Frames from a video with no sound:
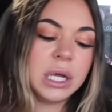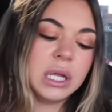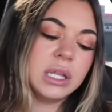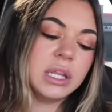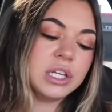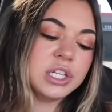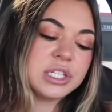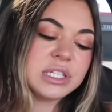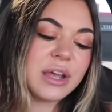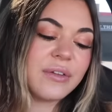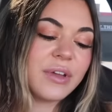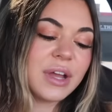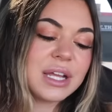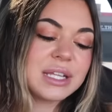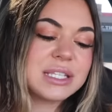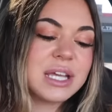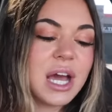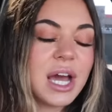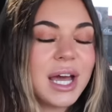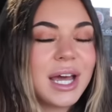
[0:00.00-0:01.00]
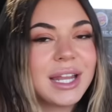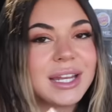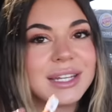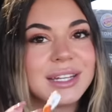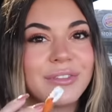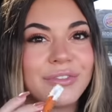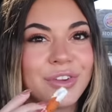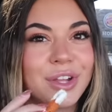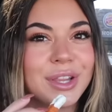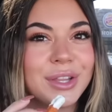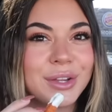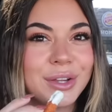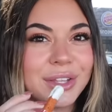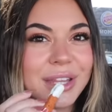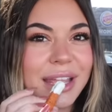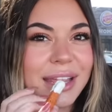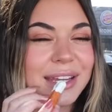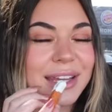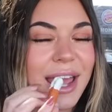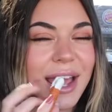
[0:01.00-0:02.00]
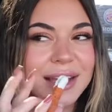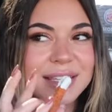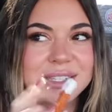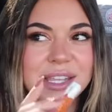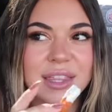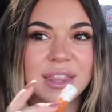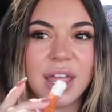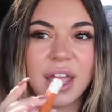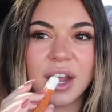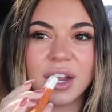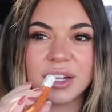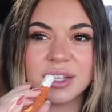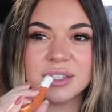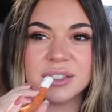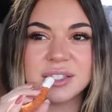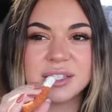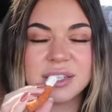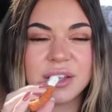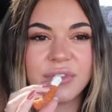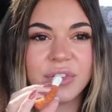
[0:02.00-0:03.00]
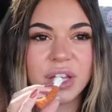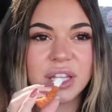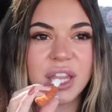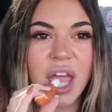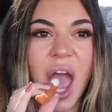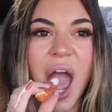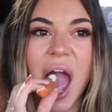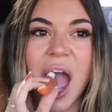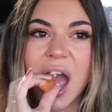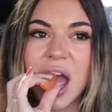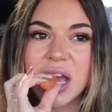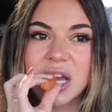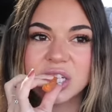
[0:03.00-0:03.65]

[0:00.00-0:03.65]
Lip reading: They just have like a ton of different little knickknacks in there and stuff like that.